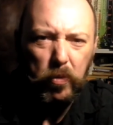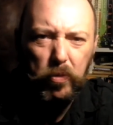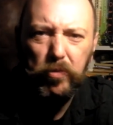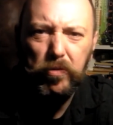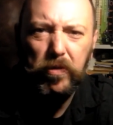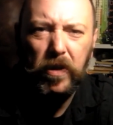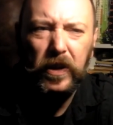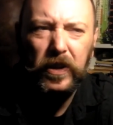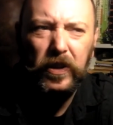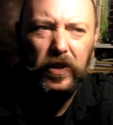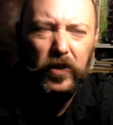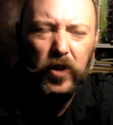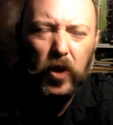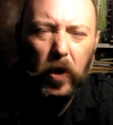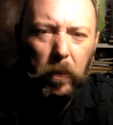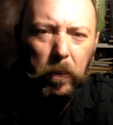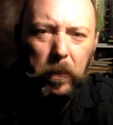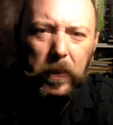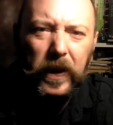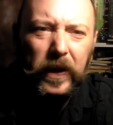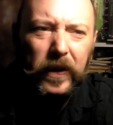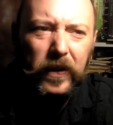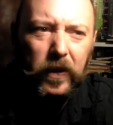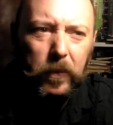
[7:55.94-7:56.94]
try
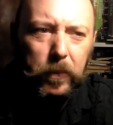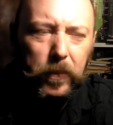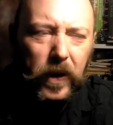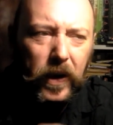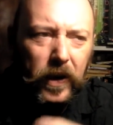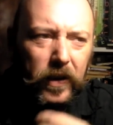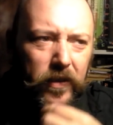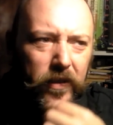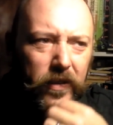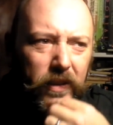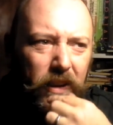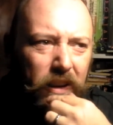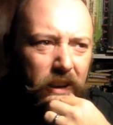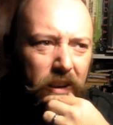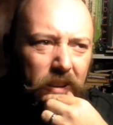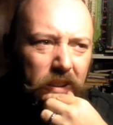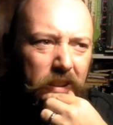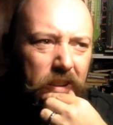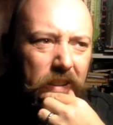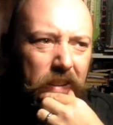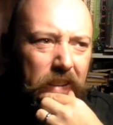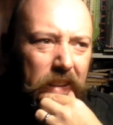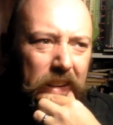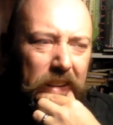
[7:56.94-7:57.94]
stop being depressed, and it's
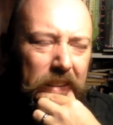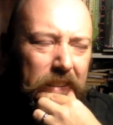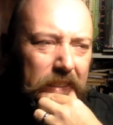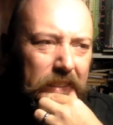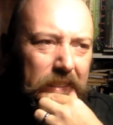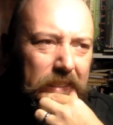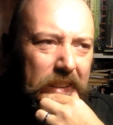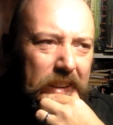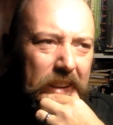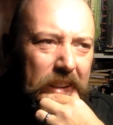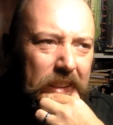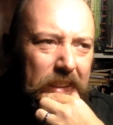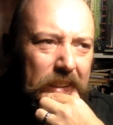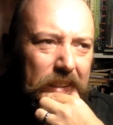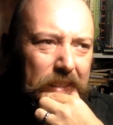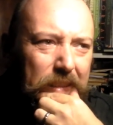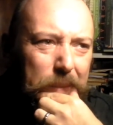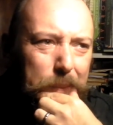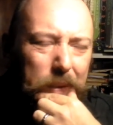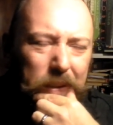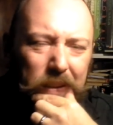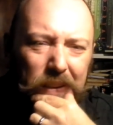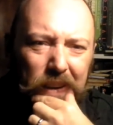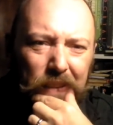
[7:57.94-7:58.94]
nothing as
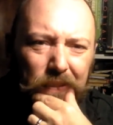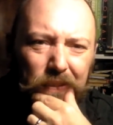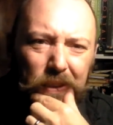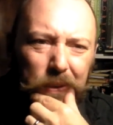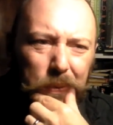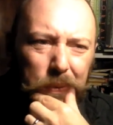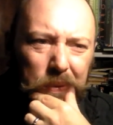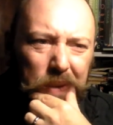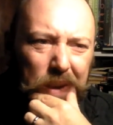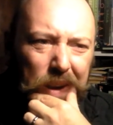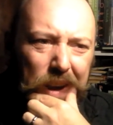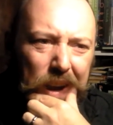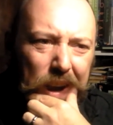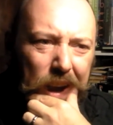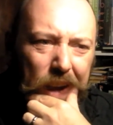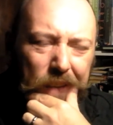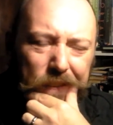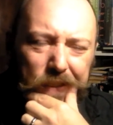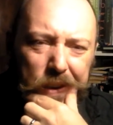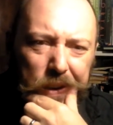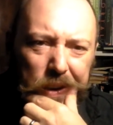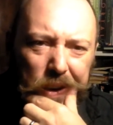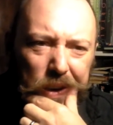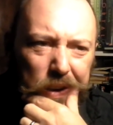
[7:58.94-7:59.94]
simple as if you
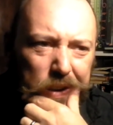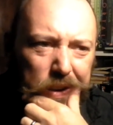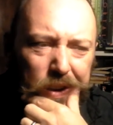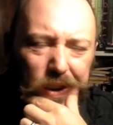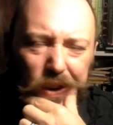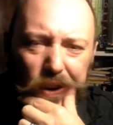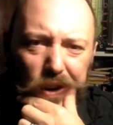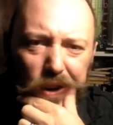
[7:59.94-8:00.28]
could,